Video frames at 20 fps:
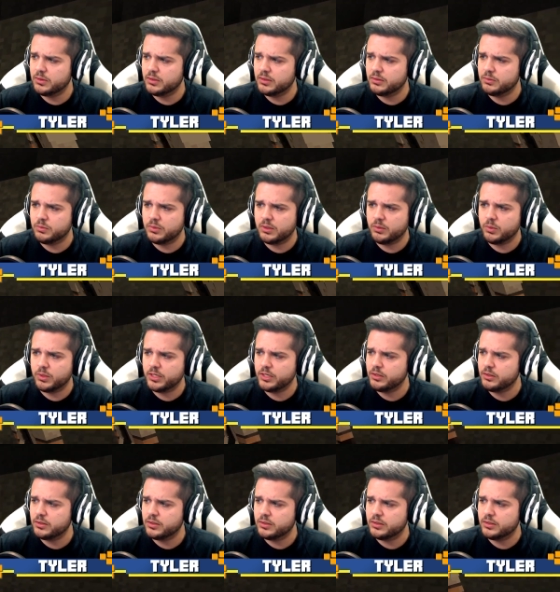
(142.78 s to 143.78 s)
what, what do you?
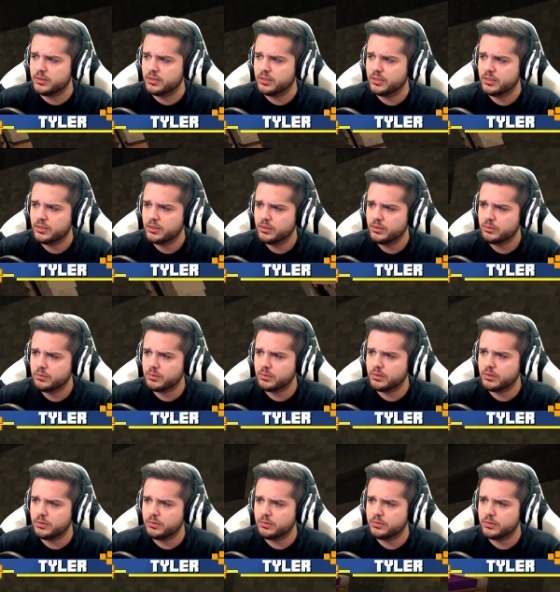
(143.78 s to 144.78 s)

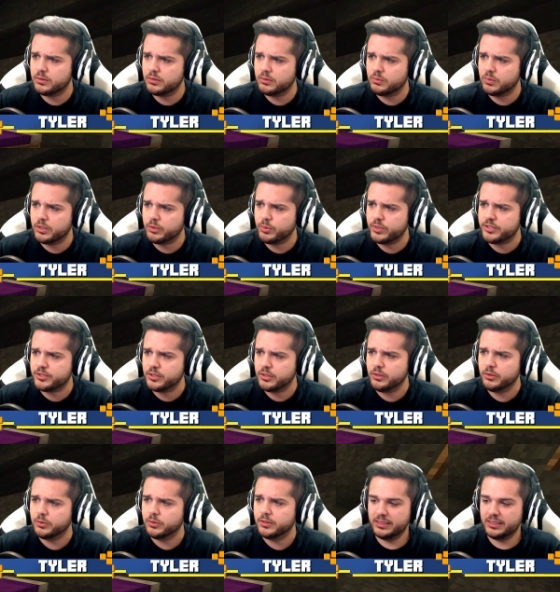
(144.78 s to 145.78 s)
What do we
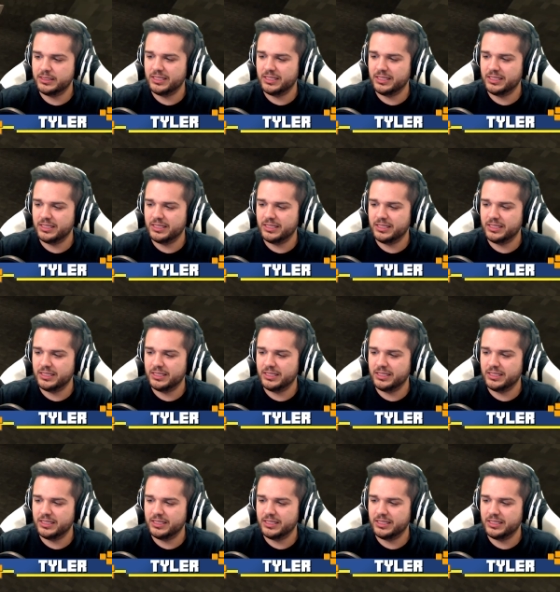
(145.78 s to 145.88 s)
do?